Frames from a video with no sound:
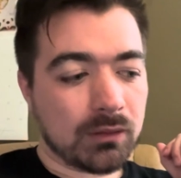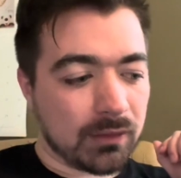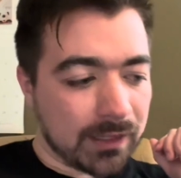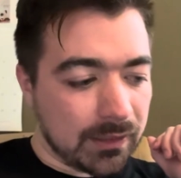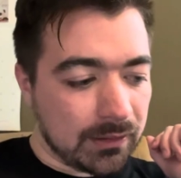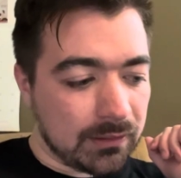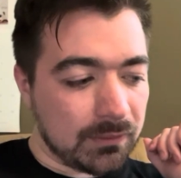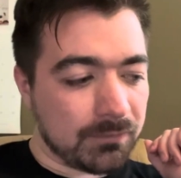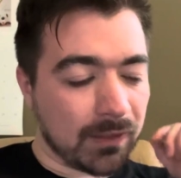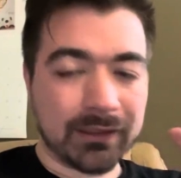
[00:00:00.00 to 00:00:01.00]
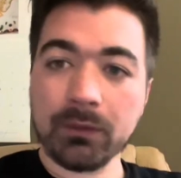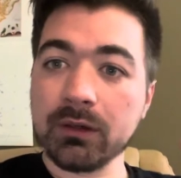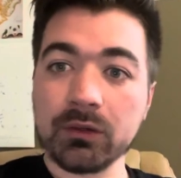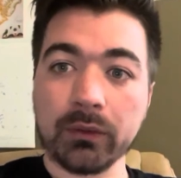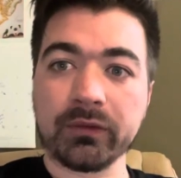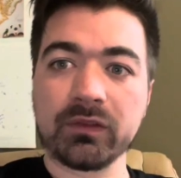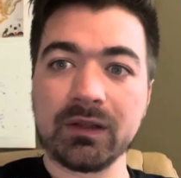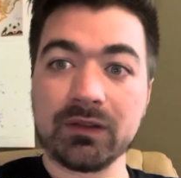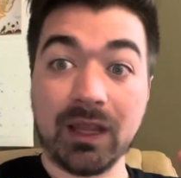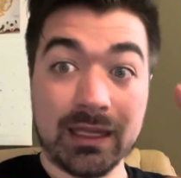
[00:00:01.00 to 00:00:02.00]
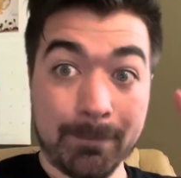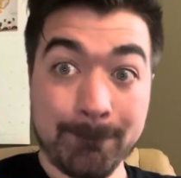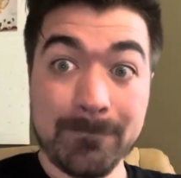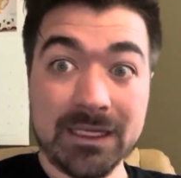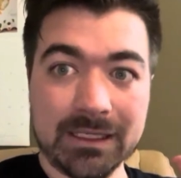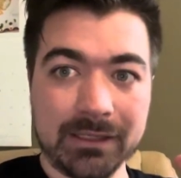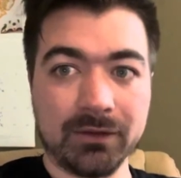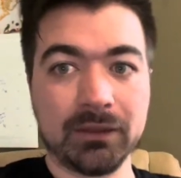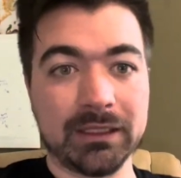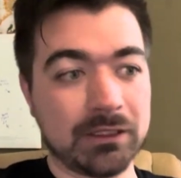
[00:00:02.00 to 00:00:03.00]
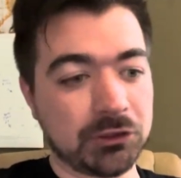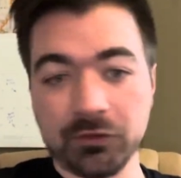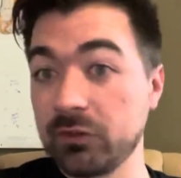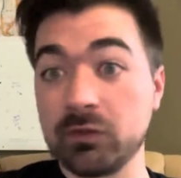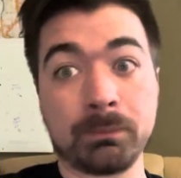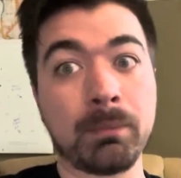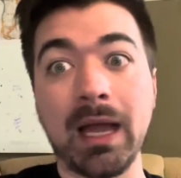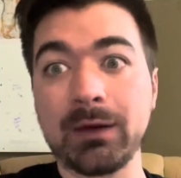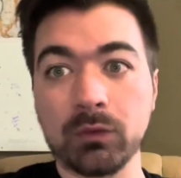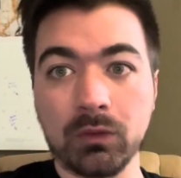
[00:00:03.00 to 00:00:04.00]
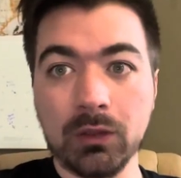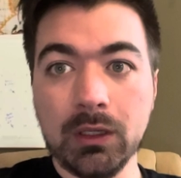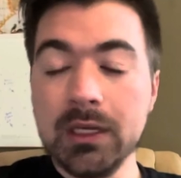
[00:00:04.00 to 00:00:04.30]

they find out they're a narcissist and immediately just spiral.